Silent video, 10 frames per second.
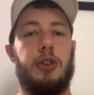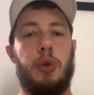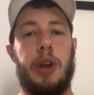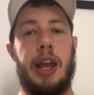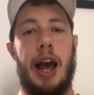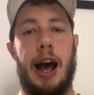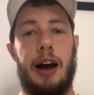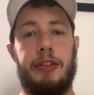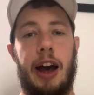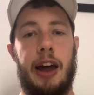do we
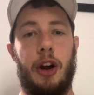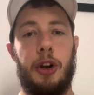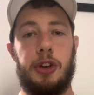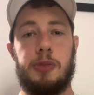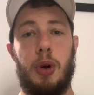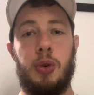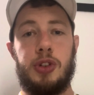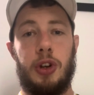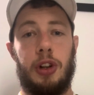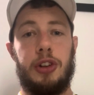have at our
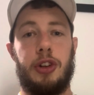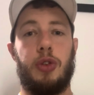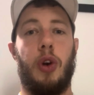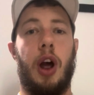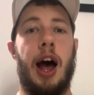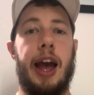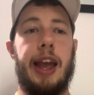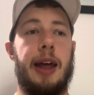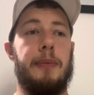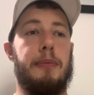disposal to try
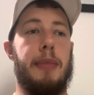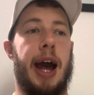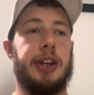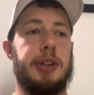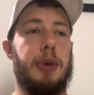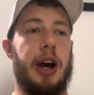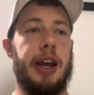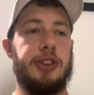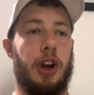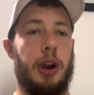and
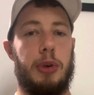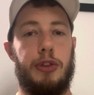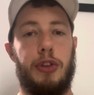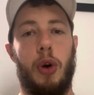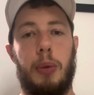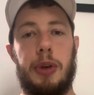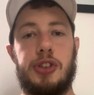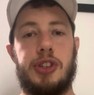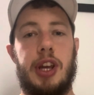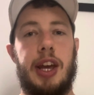maximize our
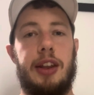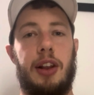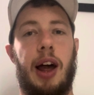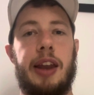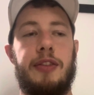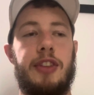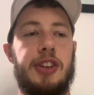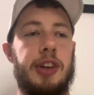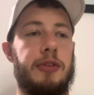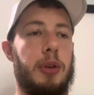performance in the light of
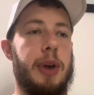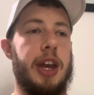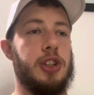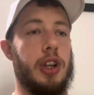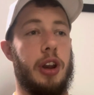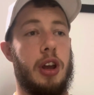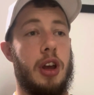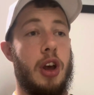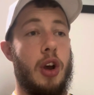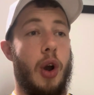this information?
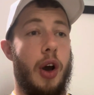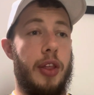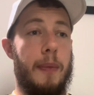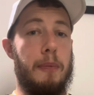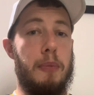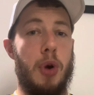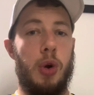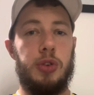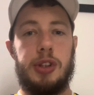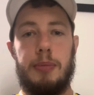The
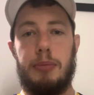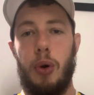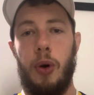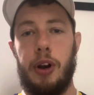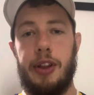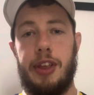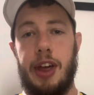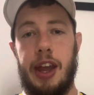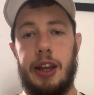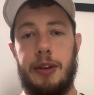most important
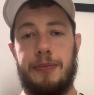thing